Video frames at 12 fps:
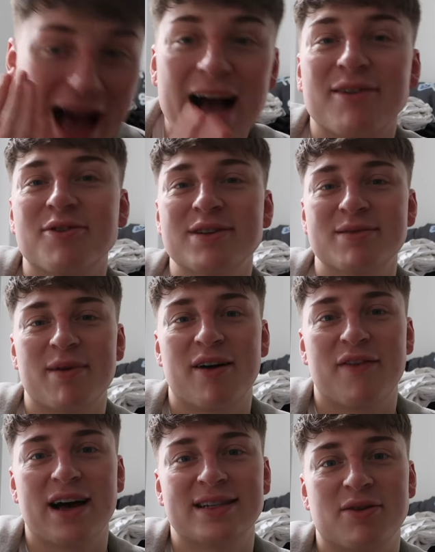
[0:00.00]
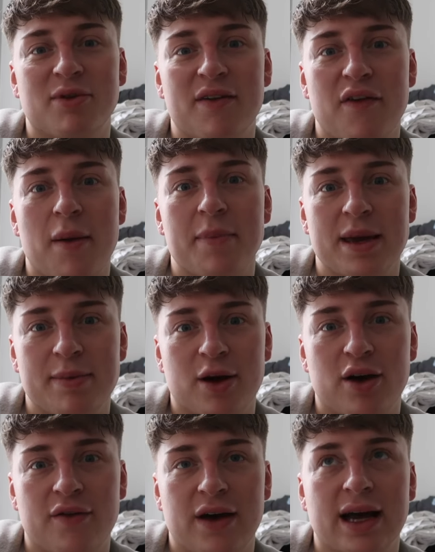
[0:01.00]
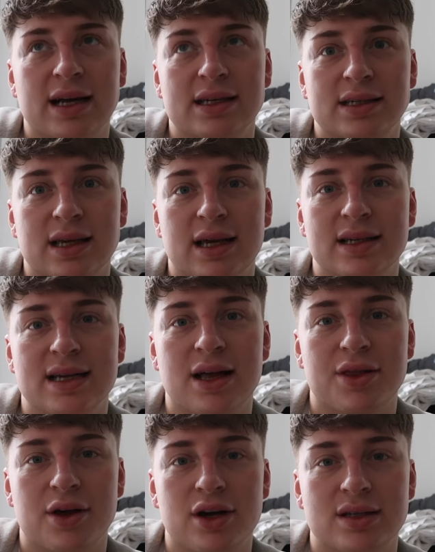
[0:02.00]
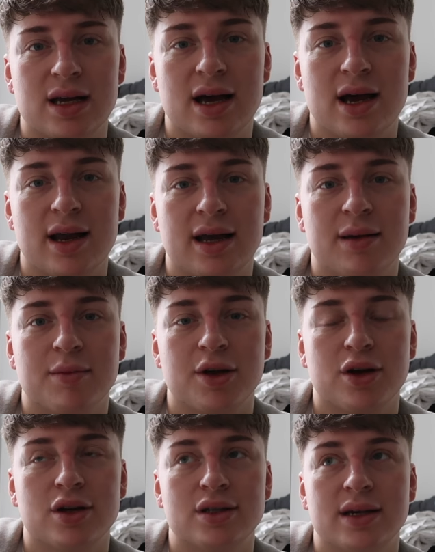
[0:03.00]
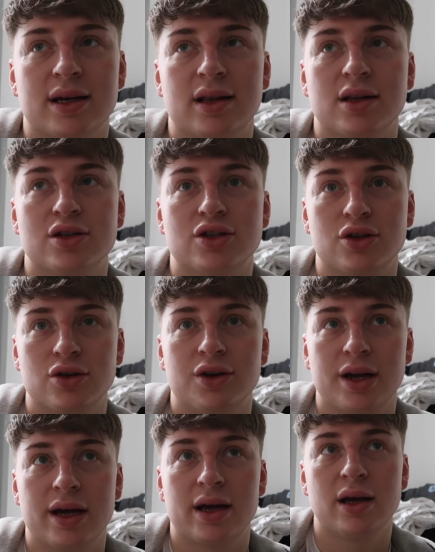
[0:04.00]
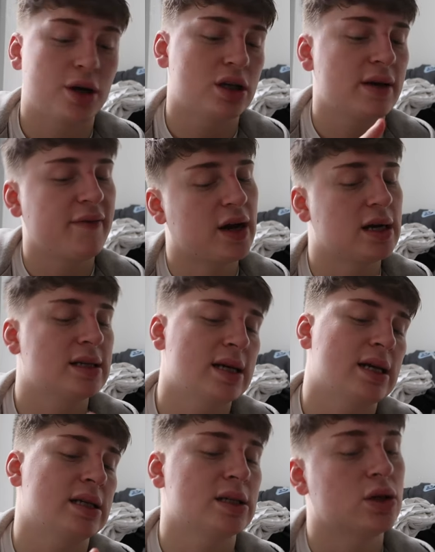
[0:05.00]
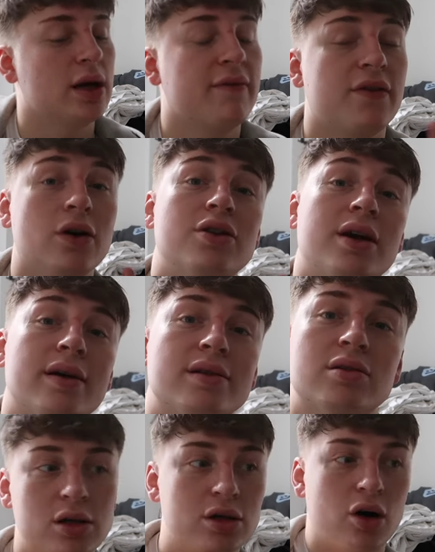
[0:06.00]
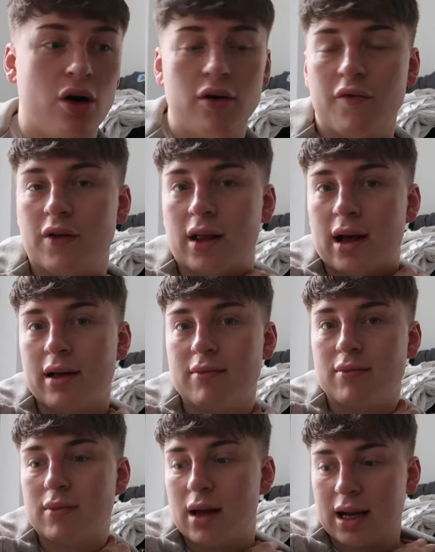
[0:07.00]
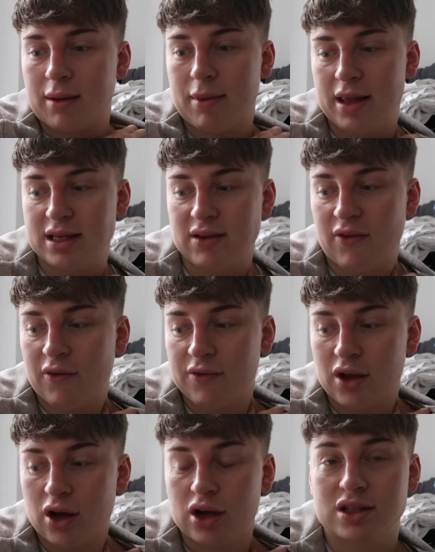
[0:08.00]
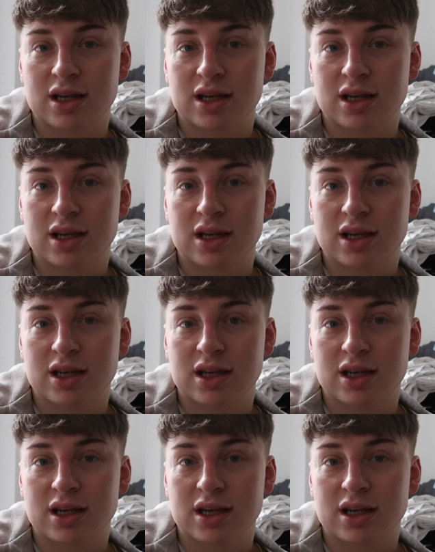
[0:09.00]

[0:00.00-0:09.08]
I'm going to Belfast with BPerfect. It is now Thursday and I am there till Sunday. Thursday, Friday, Saturday, Sunday, four days. So hopefully I can make this a fun vlog.